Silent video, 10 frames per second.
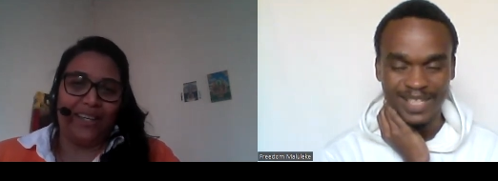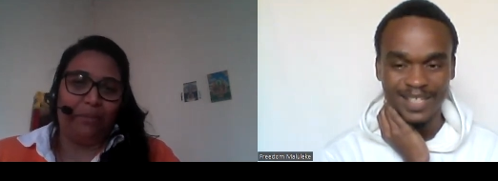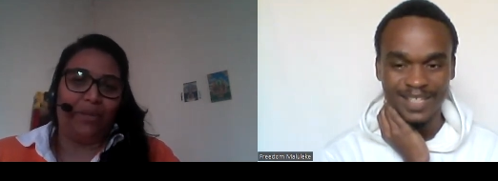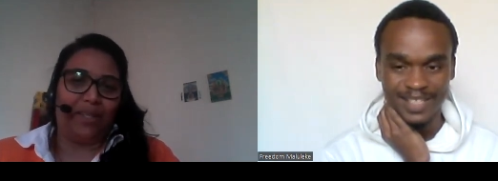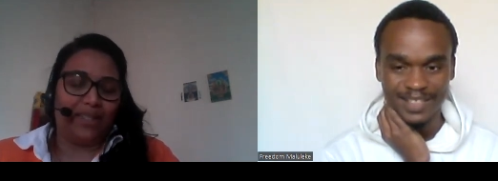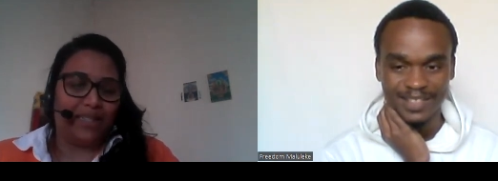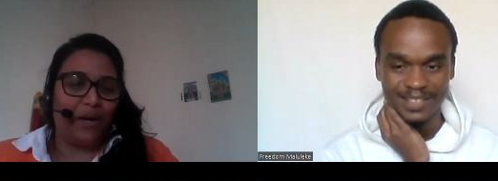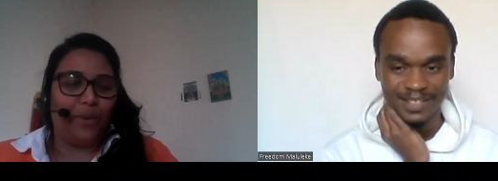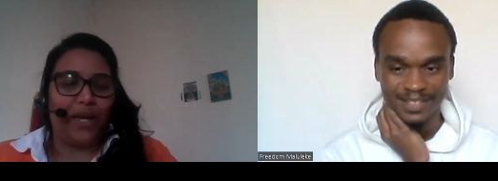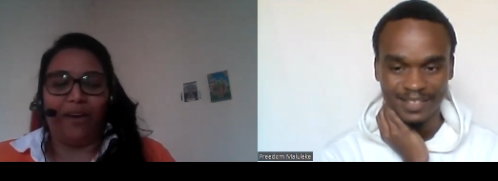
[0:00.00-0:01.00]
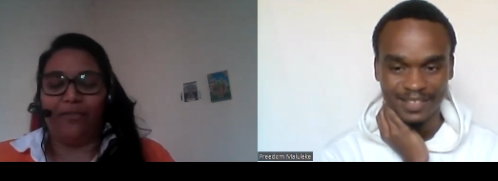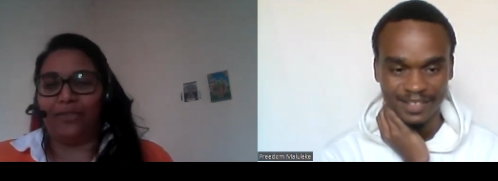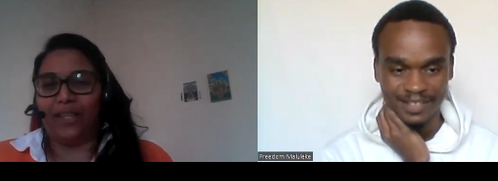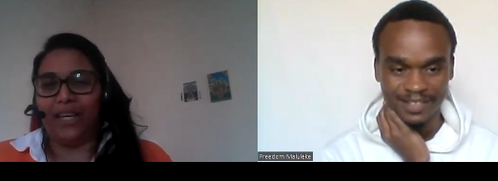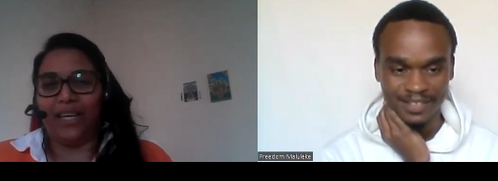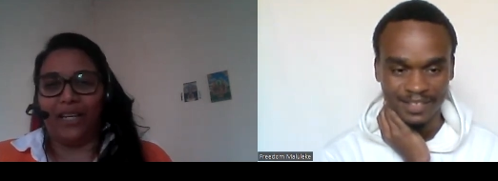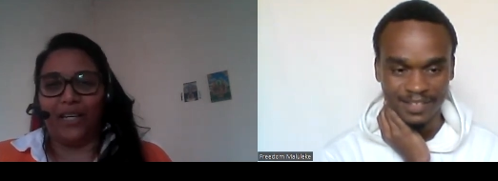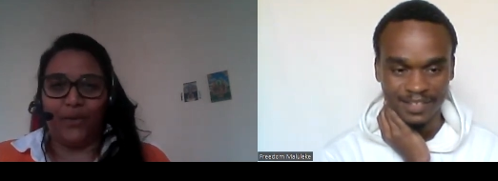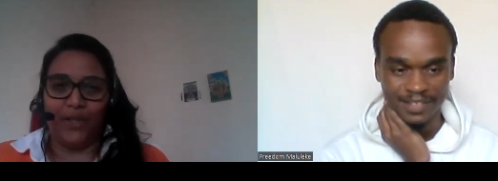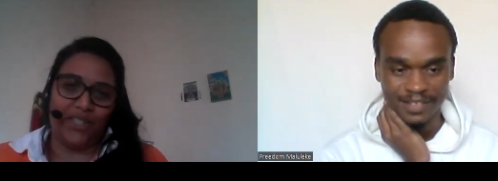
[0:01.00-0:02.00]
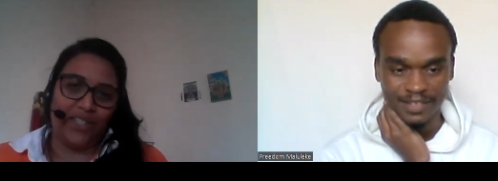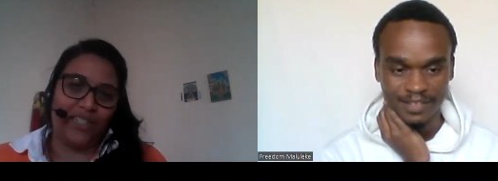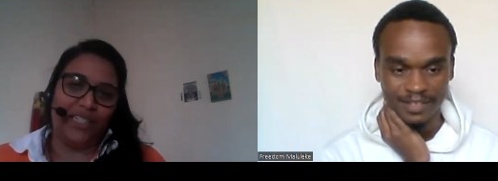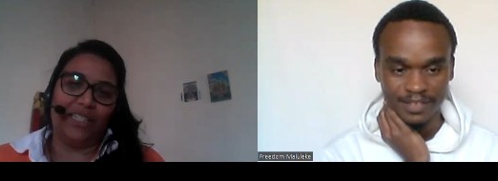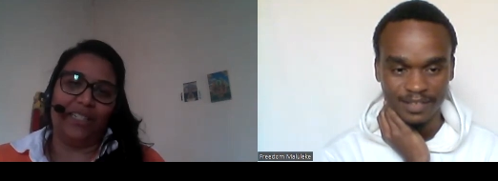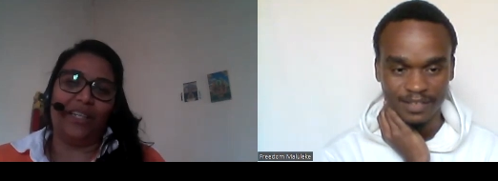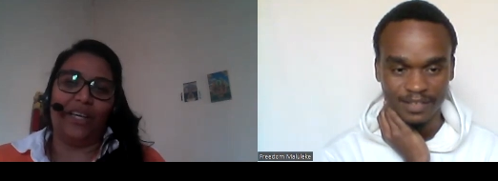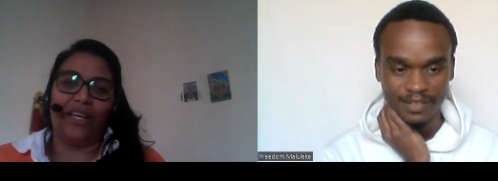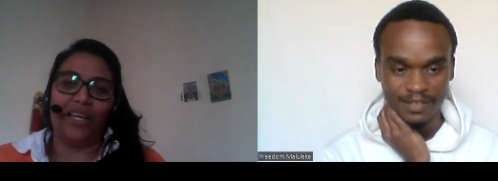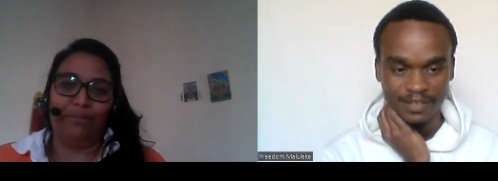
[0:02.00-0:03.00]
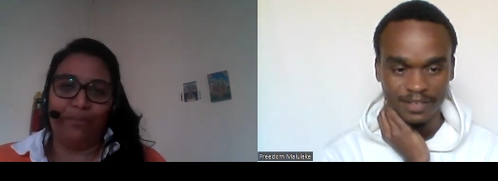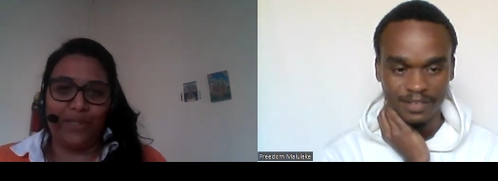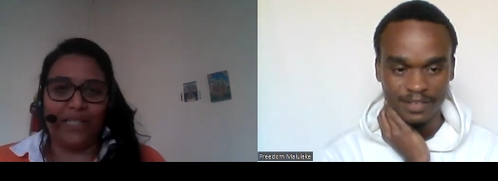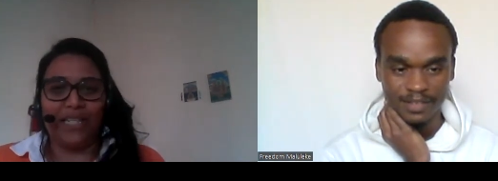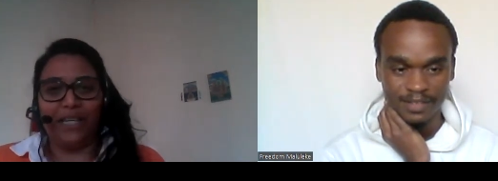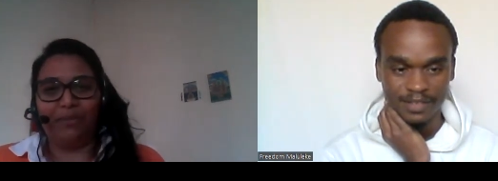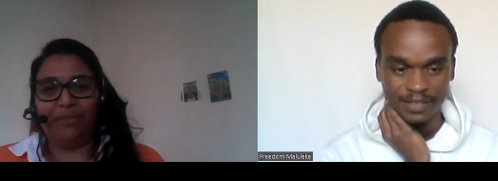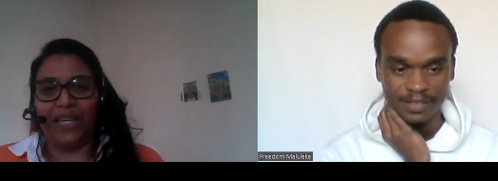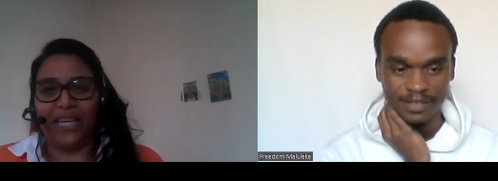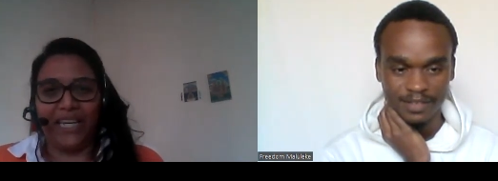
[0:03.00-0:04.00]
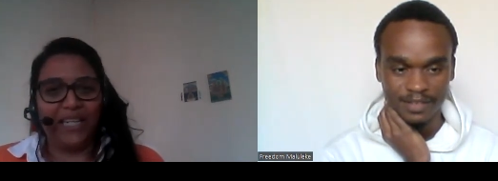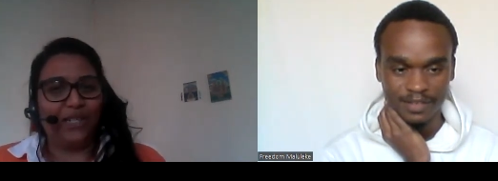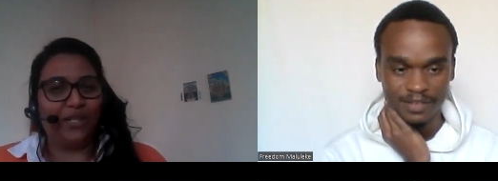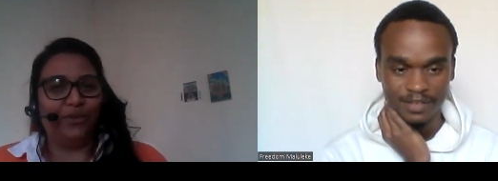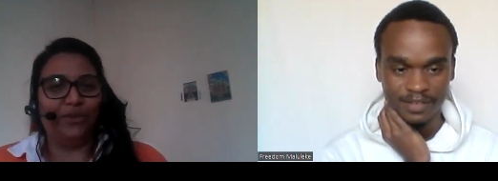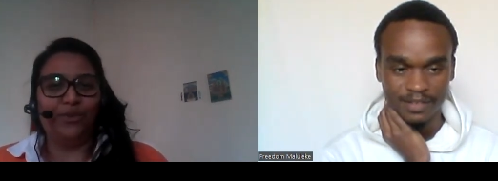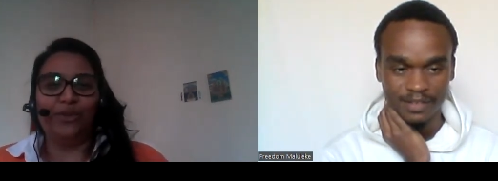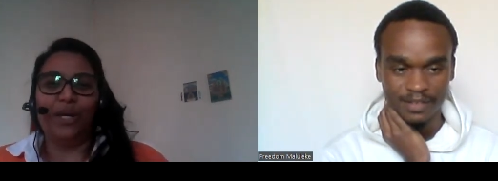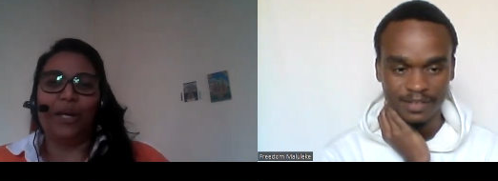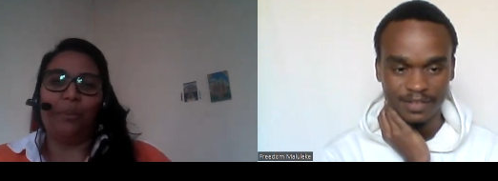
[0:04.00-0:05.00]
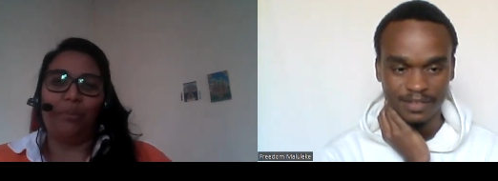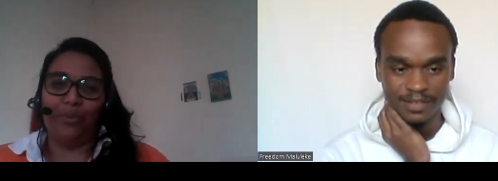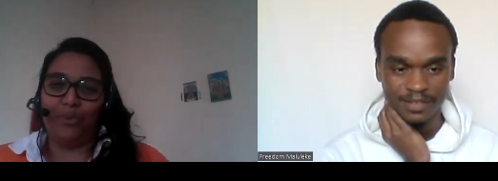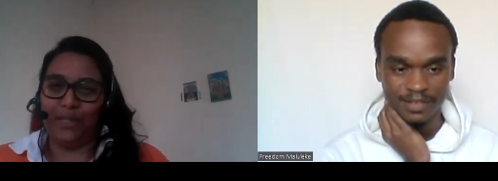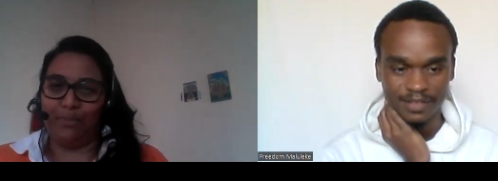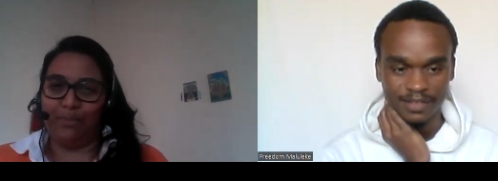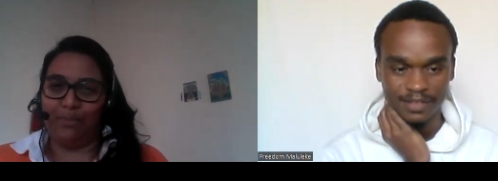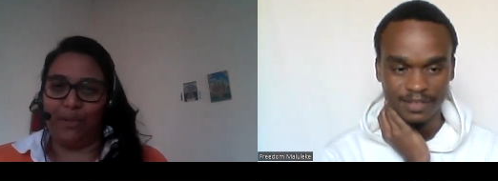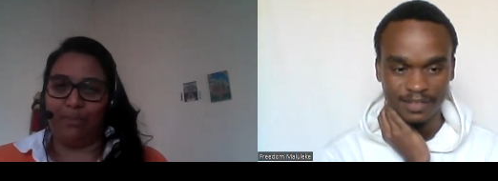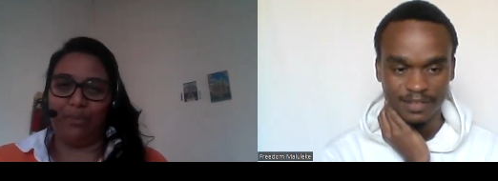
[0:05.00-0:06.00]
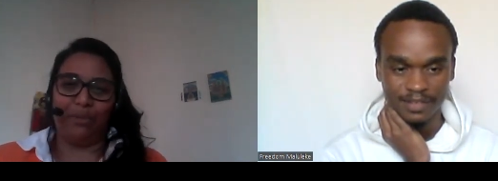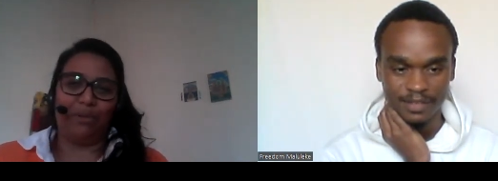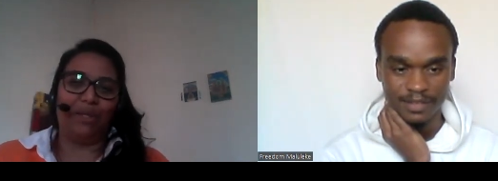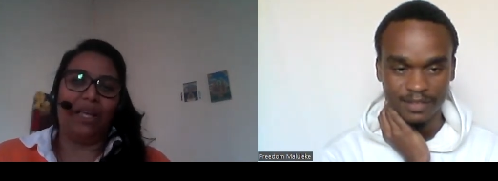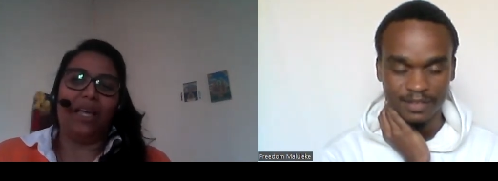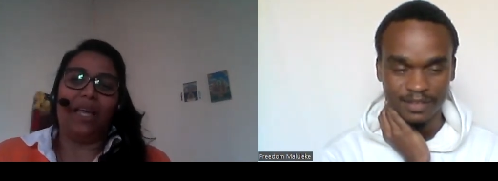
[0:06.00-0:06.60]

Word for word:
Speaker 1: because we have the Christian, the Muslim, the Hindu, Buddhist people.